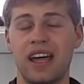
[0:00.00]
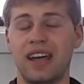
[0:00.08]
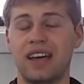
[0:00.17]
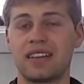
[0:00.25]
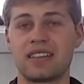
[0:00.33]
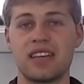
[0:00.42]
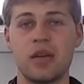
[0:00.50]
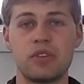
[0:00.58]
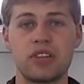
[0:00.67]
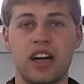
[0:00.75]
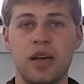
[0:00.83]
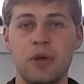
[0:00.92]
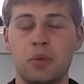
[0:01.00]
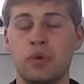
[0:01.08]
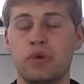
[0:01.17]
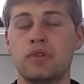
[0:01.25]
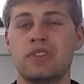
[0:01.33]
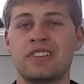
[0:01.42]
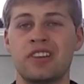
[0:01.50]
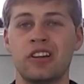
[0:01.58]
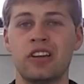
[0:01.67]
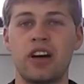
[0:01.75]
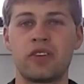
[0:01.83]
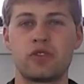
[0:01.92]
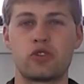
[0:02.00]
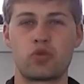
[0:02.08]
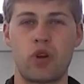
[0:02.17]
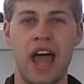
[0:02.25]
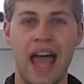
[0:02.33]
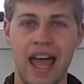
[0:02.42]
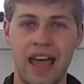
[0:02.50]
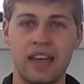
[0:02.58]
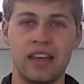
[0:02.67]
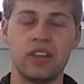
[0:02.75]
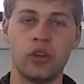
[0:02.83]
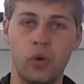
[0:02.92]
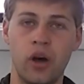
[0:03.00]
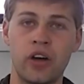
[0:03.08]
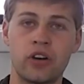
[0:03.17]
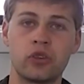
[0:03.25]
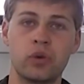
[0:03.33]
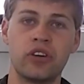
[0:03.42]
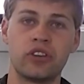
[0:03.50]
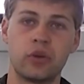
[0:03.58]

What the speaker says: and at the same time it produces a lot of drag in the water as well,